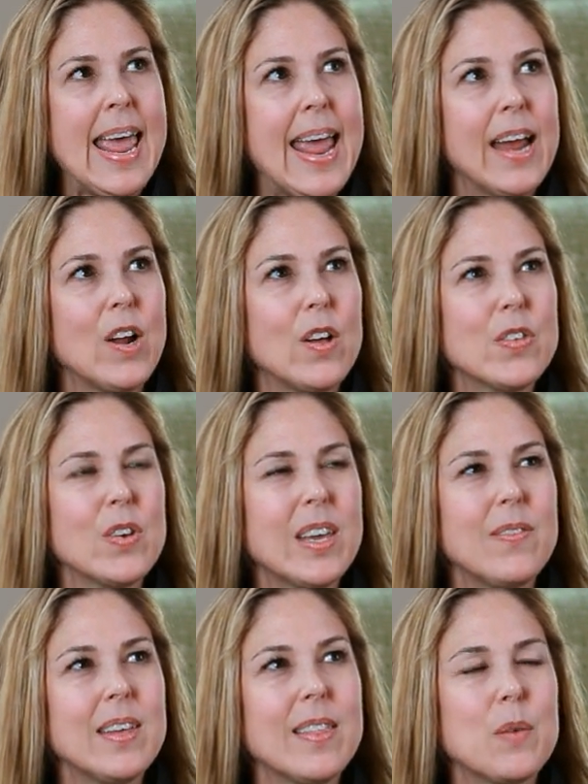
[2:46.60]
and also
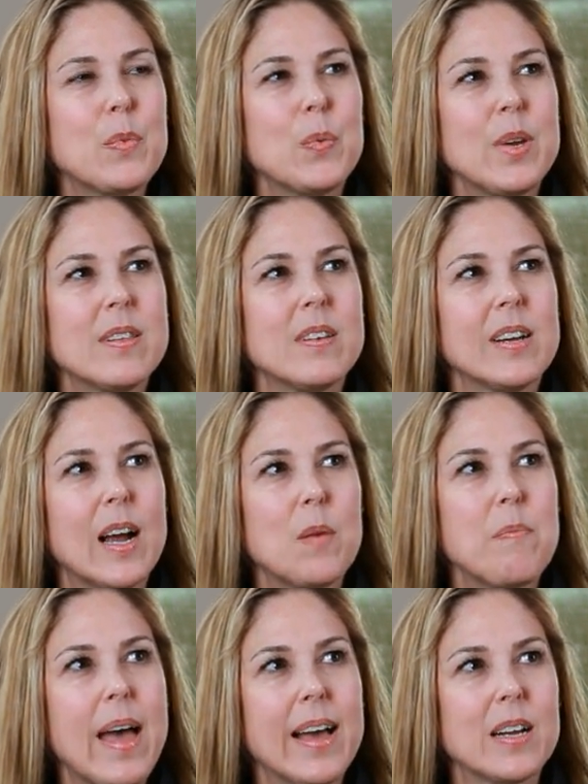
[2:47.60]
giving them a reason to
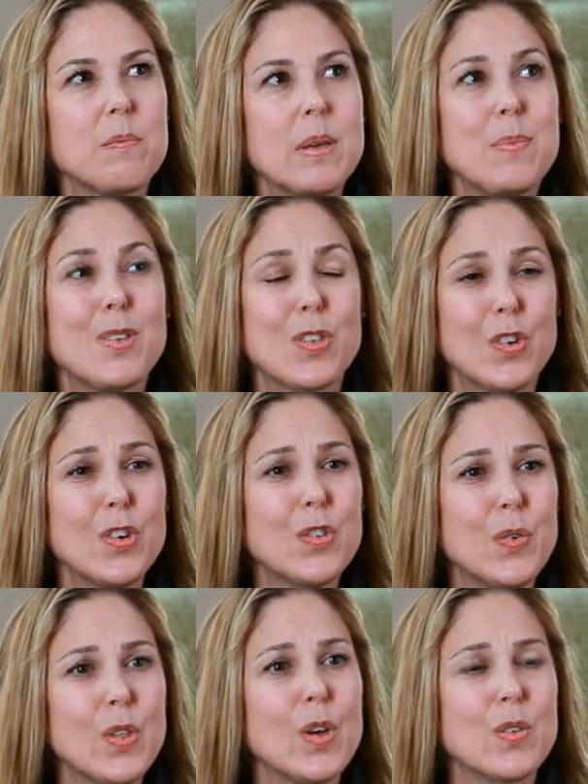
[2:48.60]
come back and maybe search
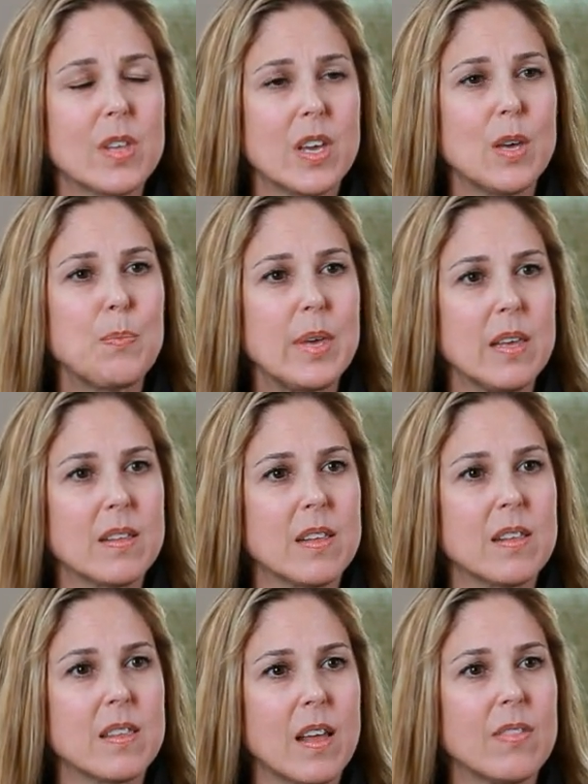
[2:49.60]
for those key
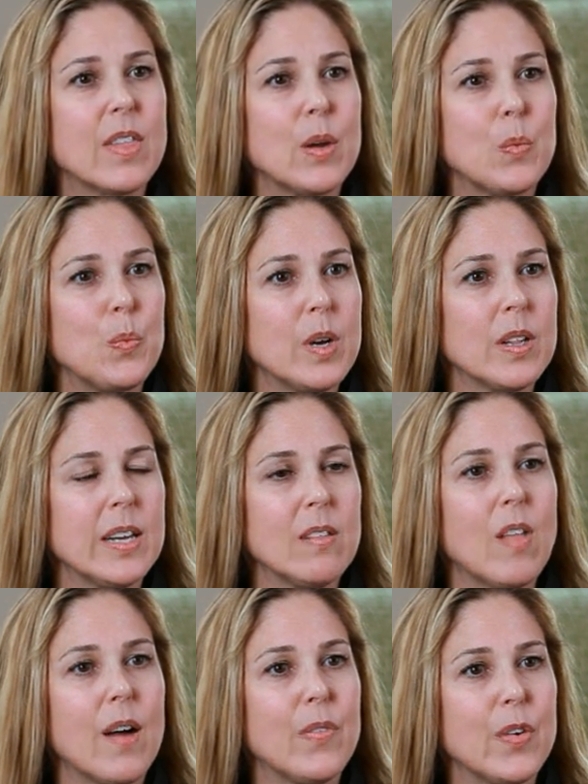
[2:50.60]
pieces that they really
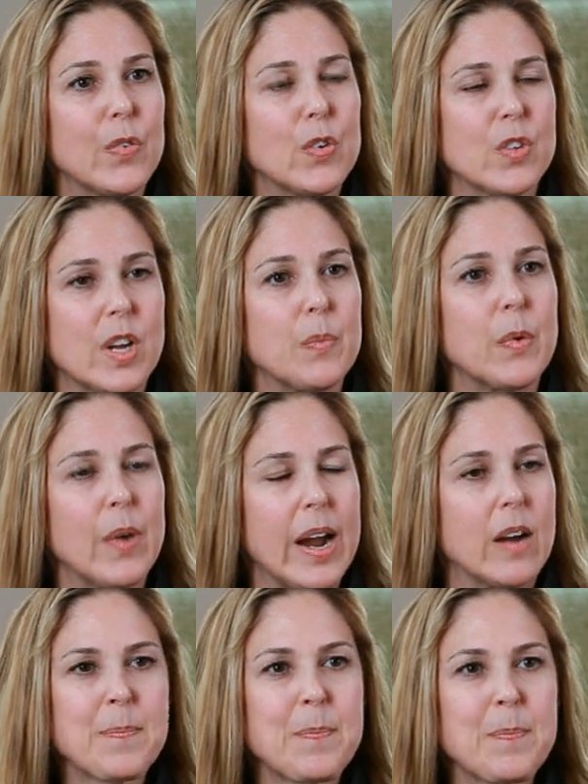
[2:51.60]
loved the first time around.